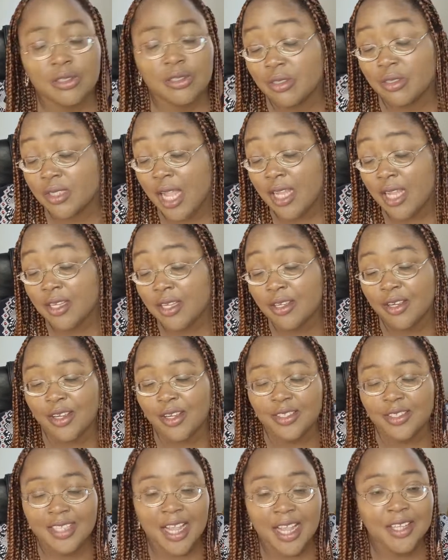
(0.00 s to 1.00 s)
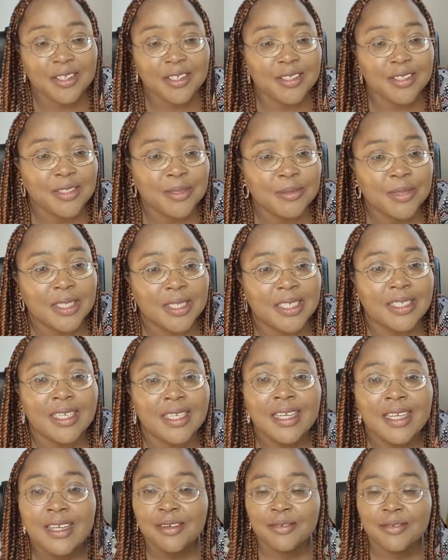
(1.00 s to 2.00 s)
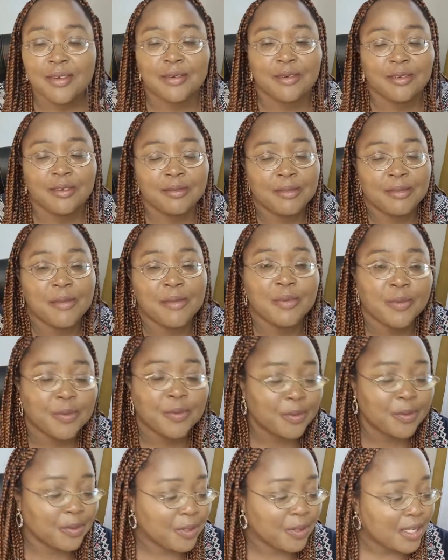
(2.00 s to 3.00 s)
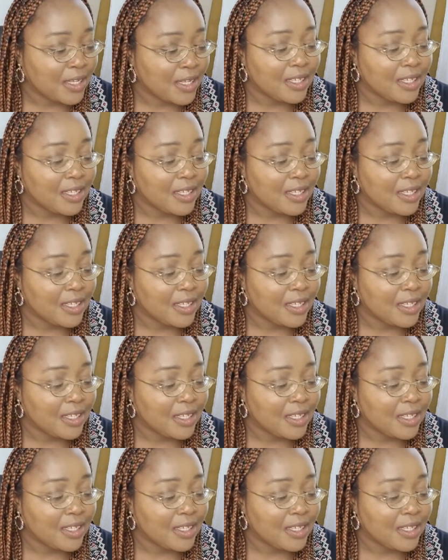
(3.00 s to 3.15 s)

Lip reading: thank you, thank you so much for my people.